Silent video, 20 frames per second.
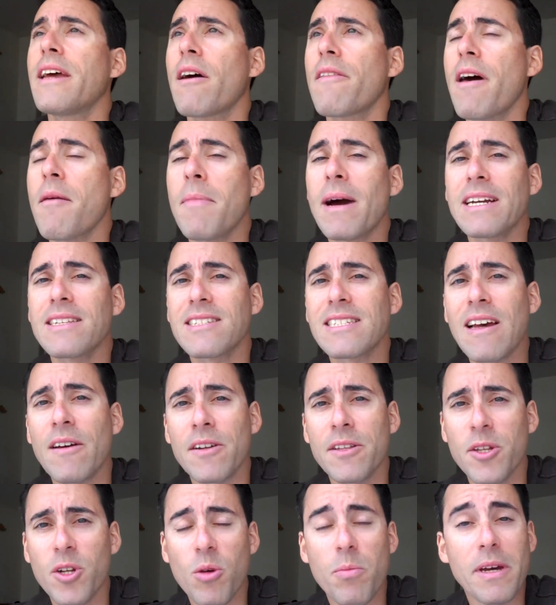Now, that might
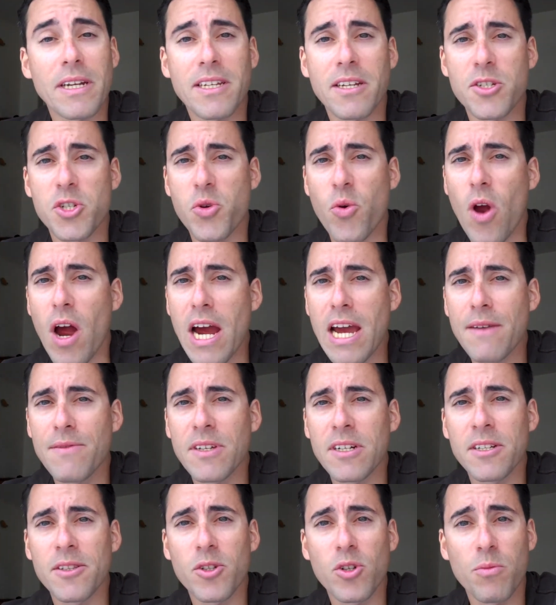sound a little bit
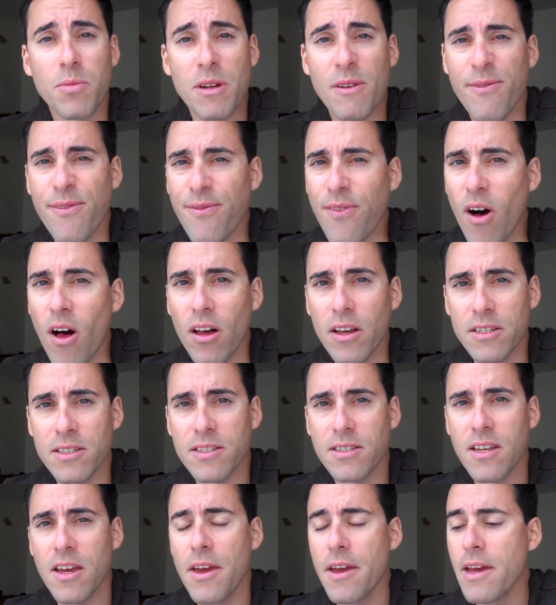contrived and a little bit
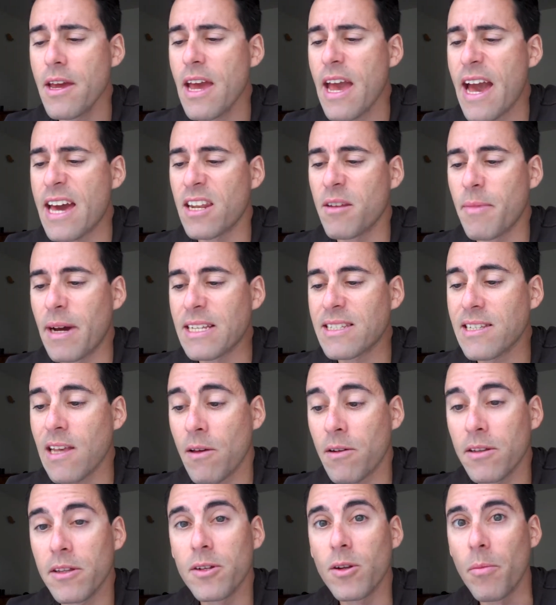false, and it might
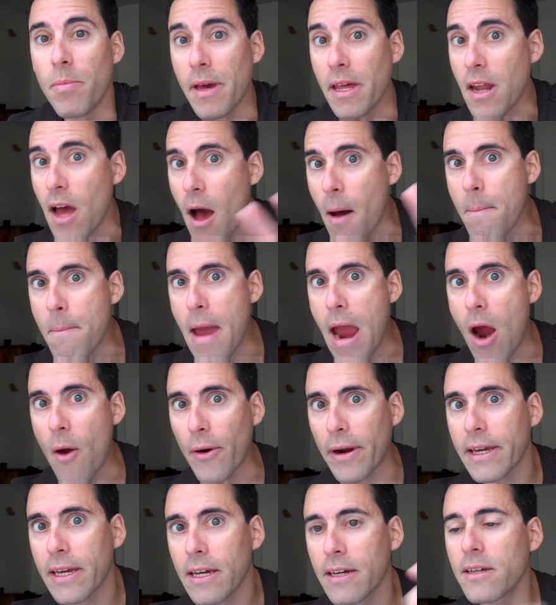sound a little bit
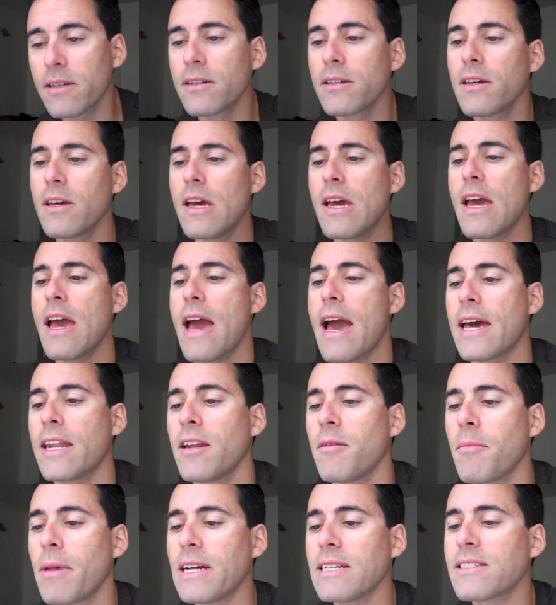American,
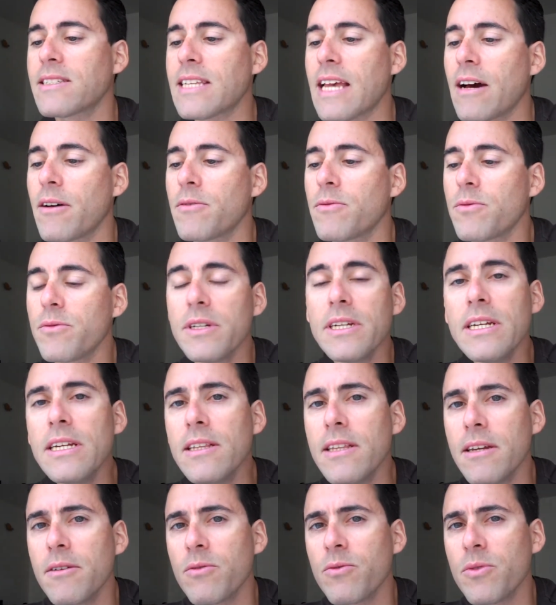and it might sound
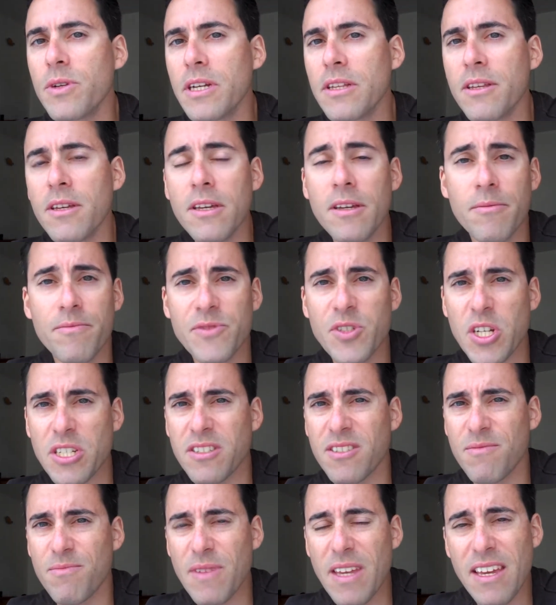really, really
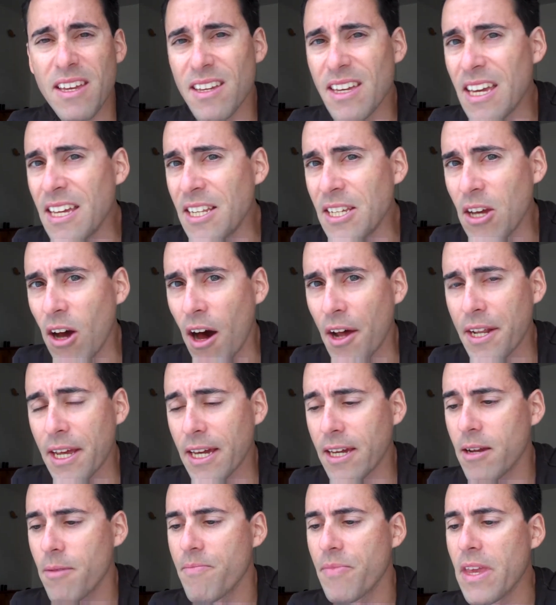just
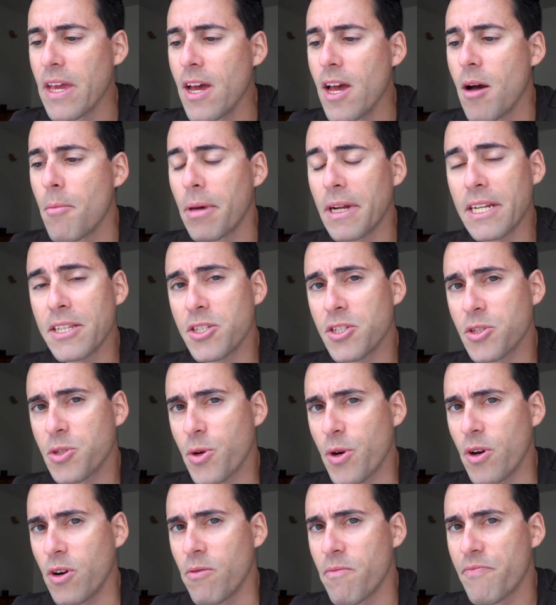idiotic, but it's
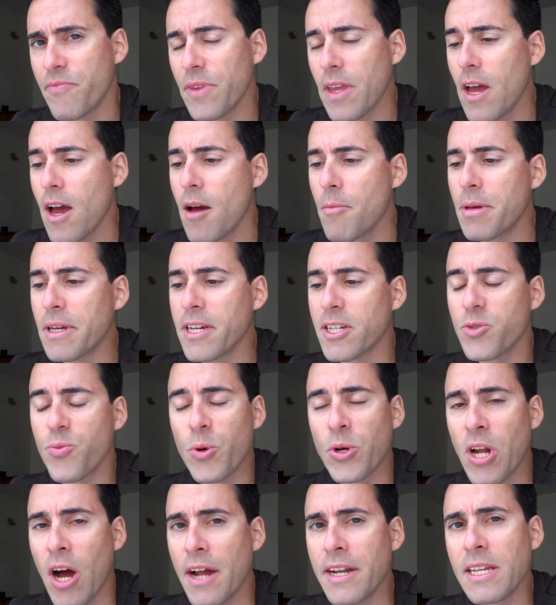true
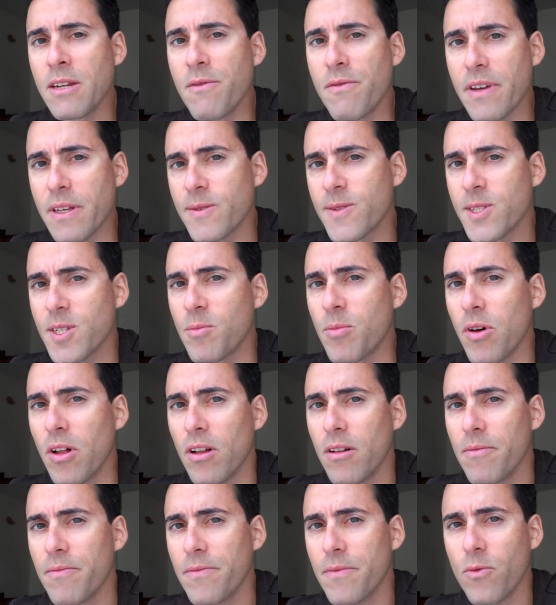because we're not
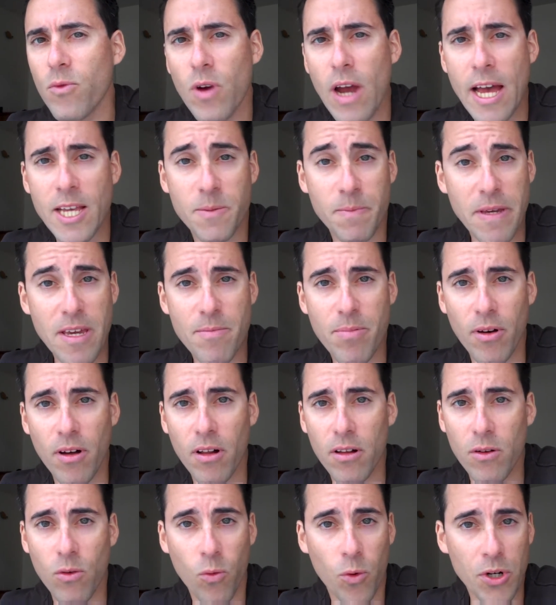invincible. As
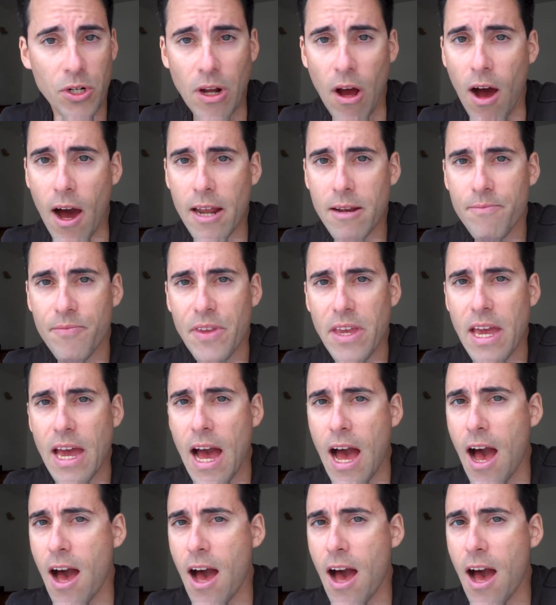people, we're not.